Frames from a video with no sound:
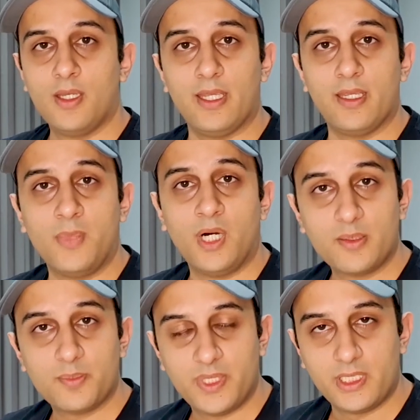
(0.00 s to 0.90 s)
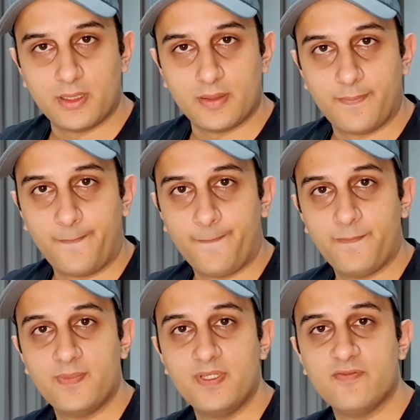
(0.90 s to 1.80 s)
In my opinion,
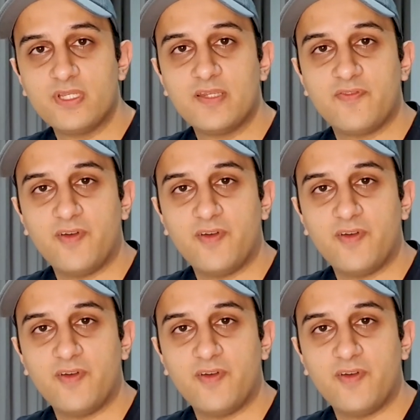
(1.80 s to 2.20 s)
even if